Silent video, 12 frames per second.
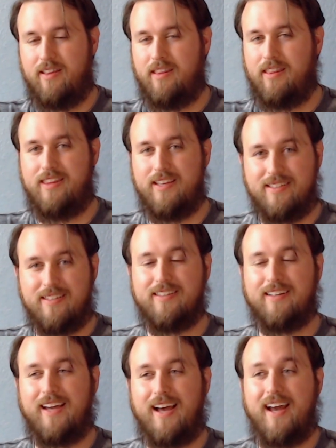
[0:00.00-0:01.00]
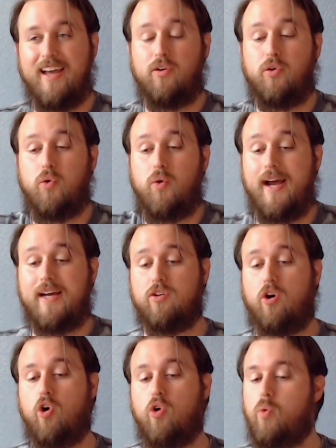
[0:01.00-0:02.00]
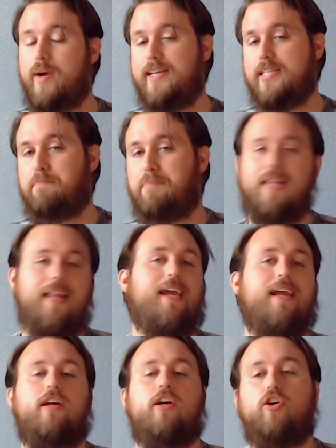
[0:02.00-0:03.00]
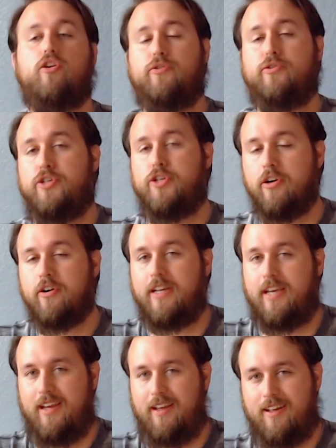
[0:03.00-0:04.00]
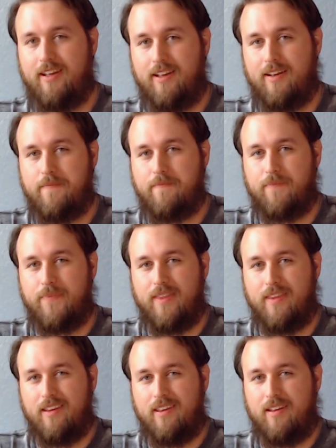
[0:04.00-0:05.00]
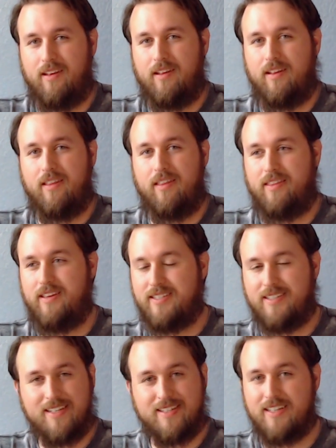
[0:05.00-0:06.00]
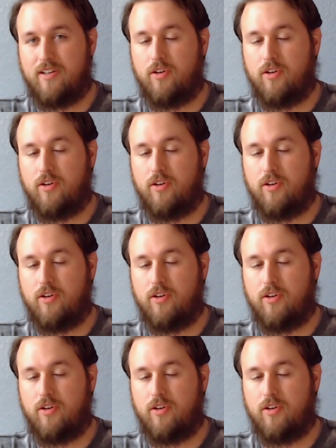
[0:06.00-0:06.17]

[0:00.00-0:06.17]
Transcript: This is a guy who has always played dirty. This isn't